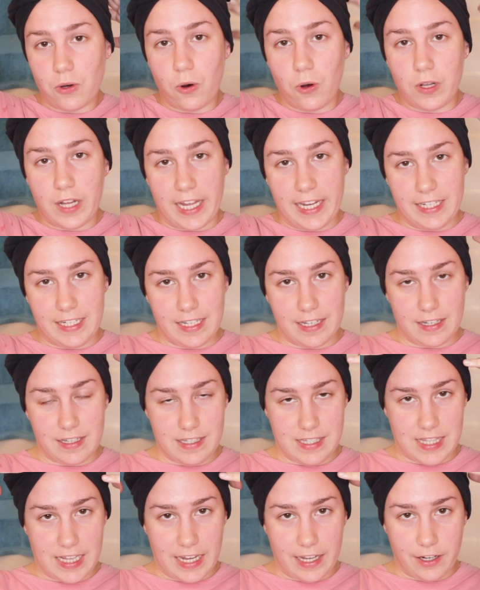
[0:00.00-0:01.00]
whole idea
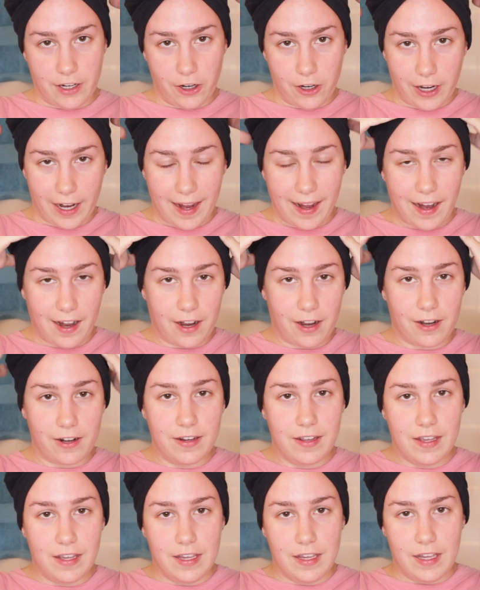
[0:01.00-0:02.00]
is that your hair
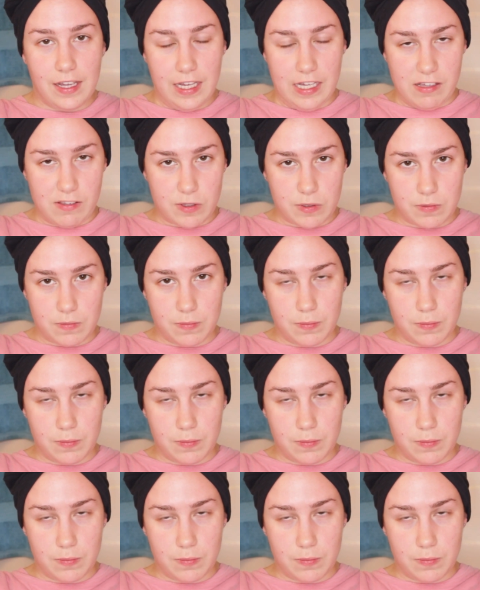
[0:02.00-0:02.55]
is